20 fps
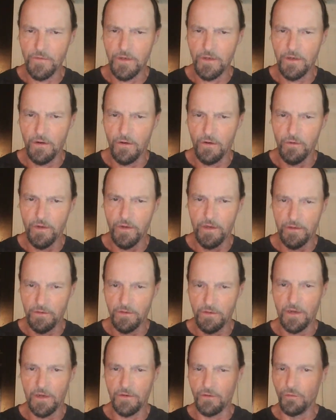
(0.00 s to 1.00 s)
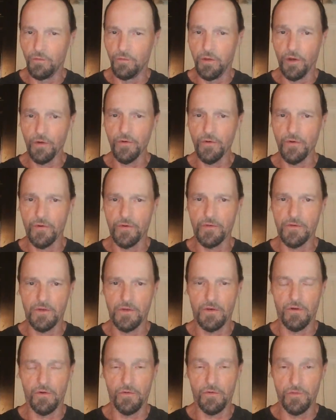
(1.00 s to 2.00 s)
And you learn,
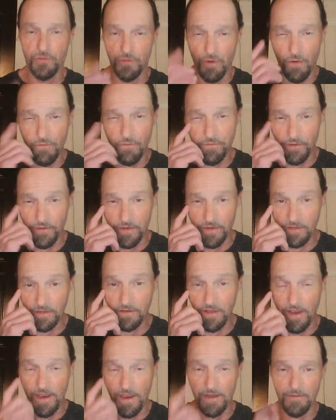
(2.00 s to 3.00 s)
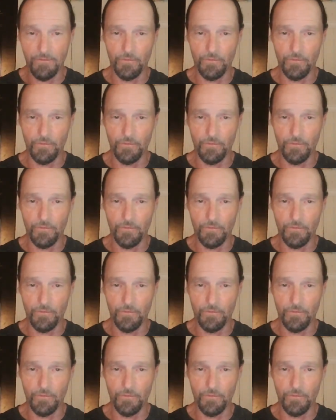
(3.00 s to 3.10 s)
and you don't forget that.